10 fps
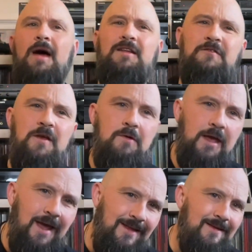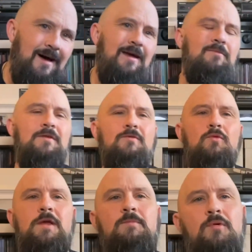I had a few King Diamond
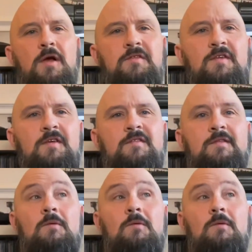represses